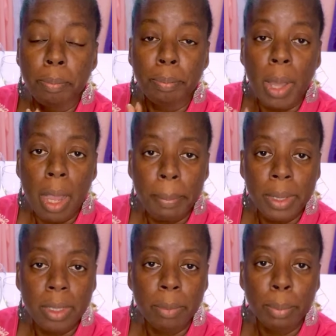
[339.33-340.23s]

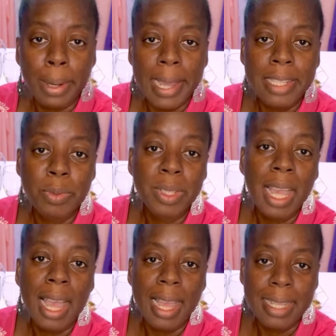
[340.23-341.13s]
popular brands with
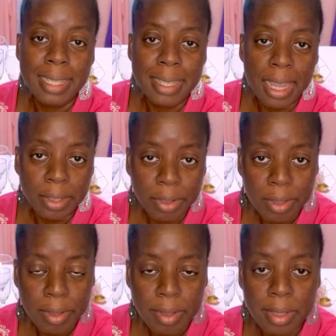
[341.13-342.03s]
high
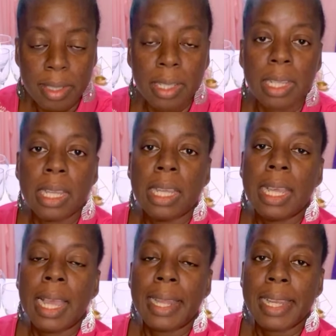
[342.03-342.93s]
standards,
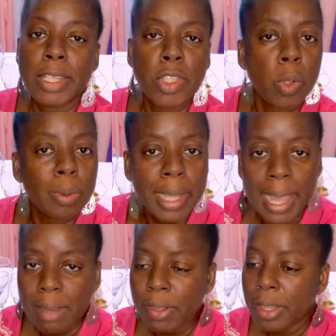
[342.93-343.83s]
and I soaked
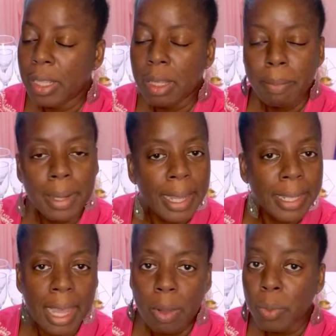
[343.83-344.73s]
everything up
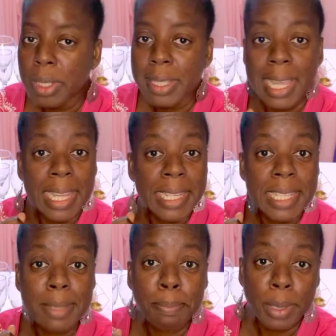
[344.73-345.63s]
like I was a
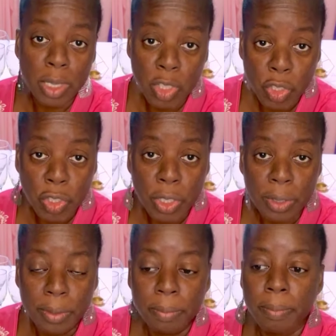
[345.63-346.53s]
sponge,
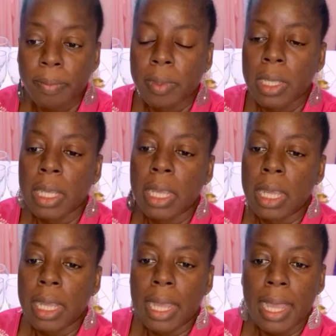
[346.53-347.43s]

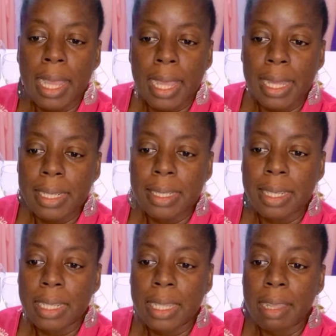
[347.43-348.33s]
and
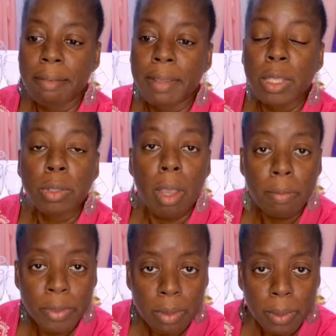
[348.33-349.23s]
they felt
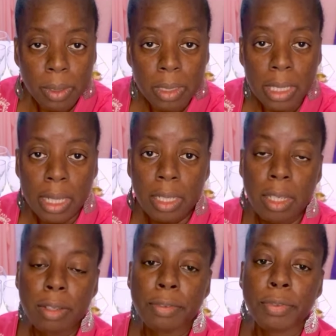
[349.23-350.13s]
comfortable
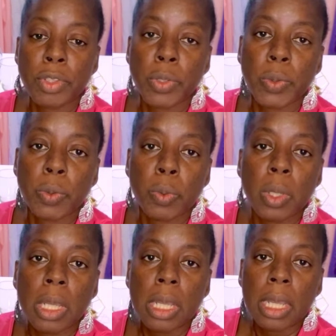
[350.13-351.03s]
enough to
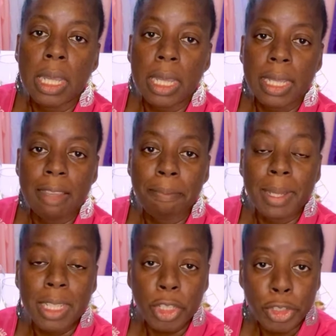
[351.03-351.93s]
give
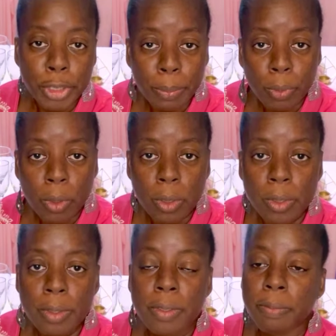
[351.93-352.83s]
me leadership
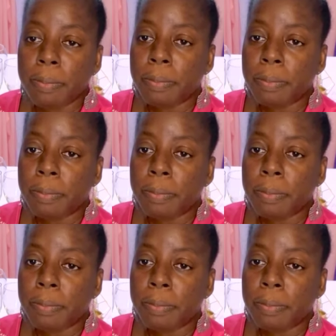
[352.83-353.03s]
roles,